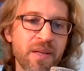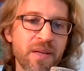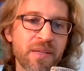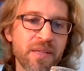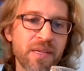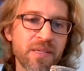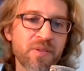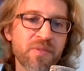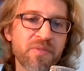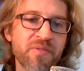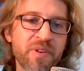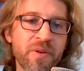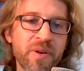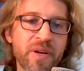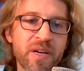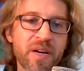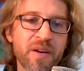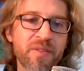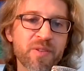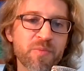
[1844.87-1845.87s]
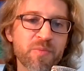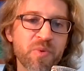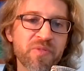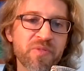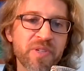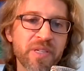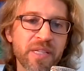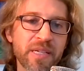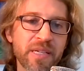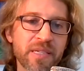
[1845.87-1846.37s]
These are very uncomfortable
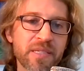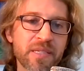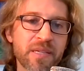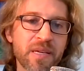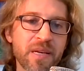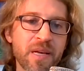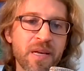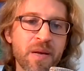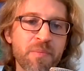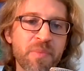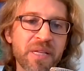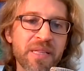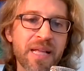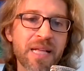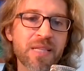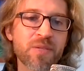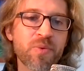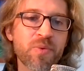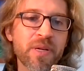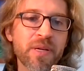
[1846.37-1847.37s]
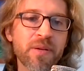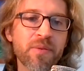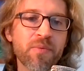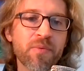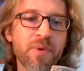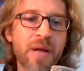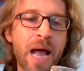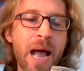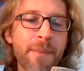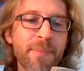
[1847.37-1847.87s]
feelings, but that's what
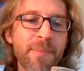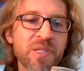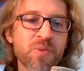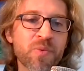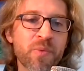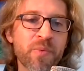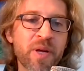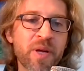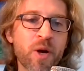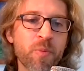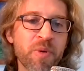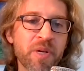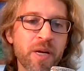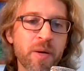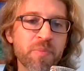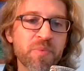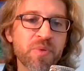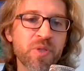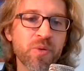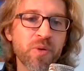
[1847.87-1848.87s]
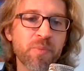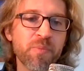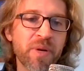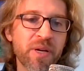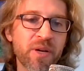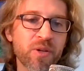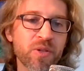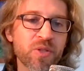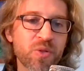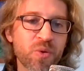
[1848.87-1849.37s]
happens when we open up to a
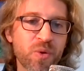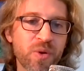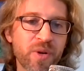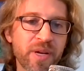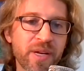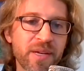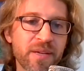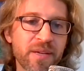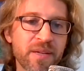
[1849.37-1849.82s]
bigger story.